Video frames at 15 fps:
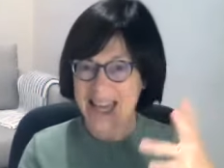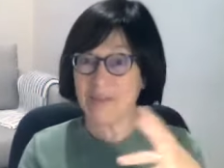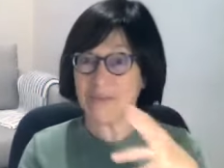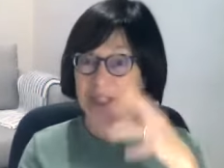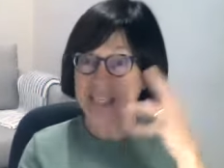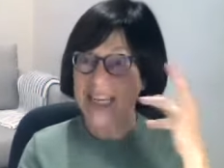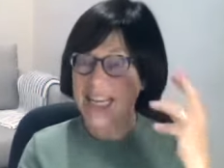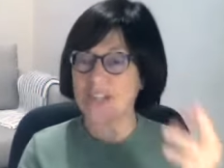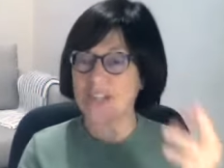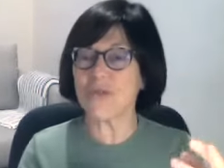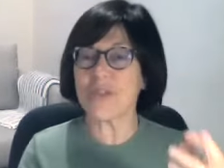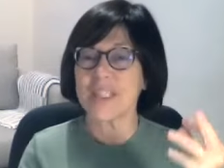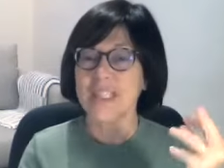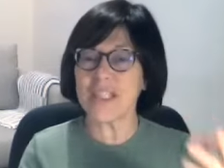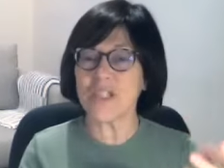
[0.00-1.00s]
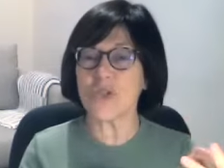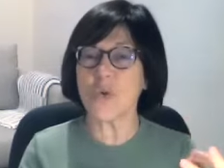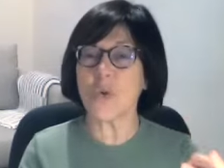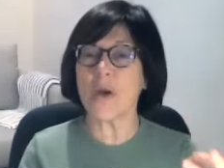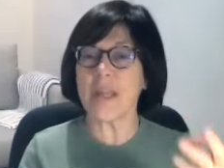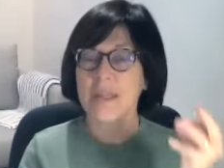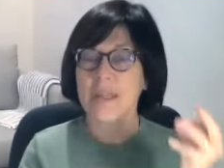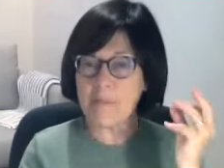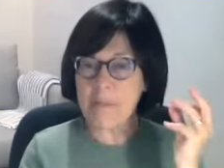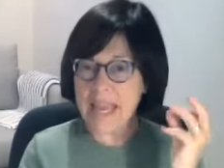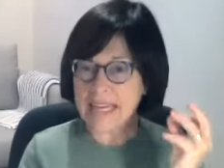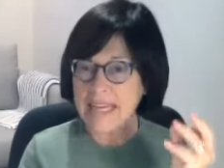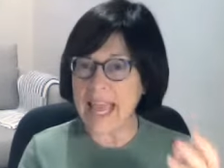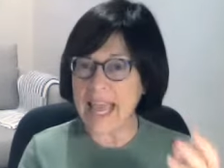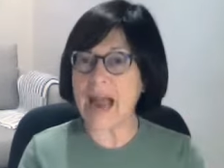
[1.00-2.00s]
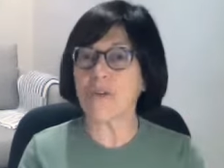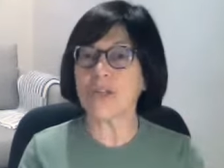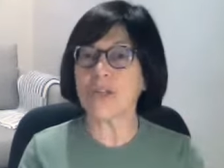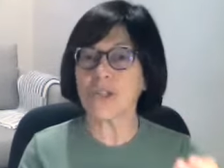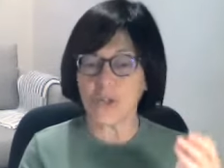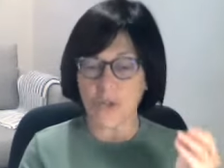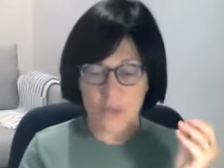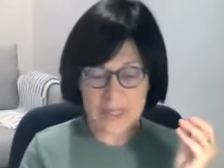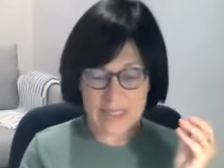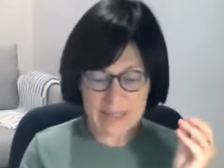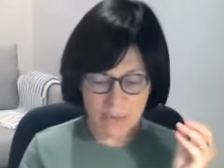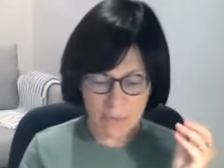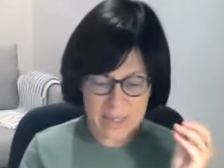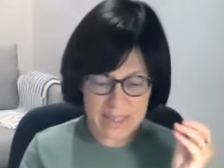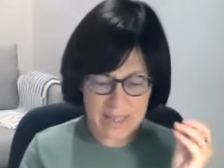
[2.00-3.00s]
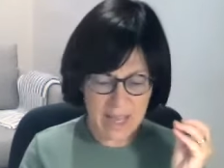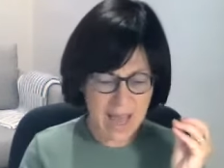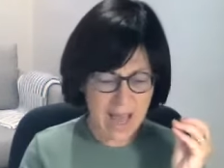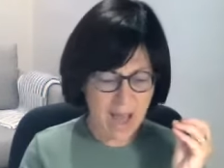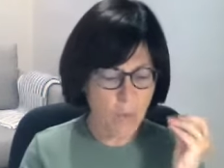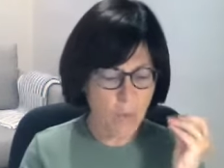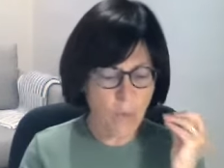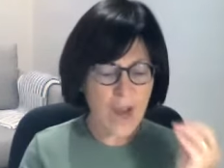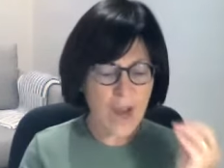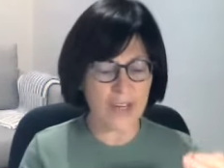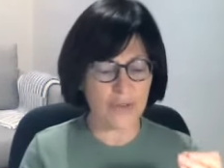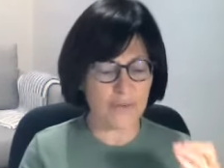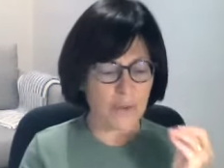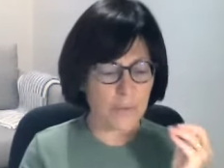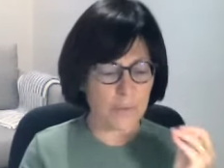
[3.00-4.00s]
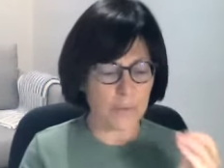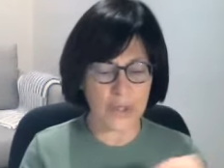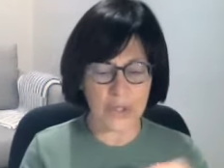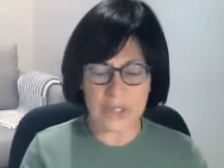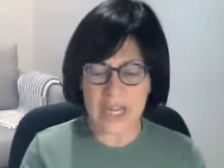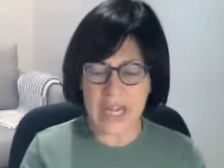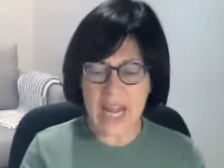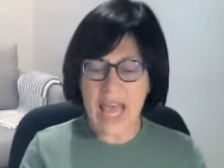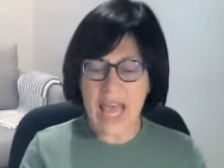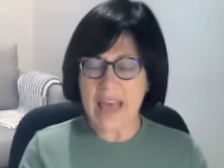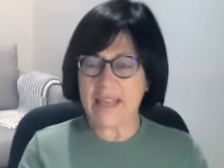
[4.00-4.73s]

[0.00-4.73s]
It was an interesting story. The main character was a, was a, a wonderful person,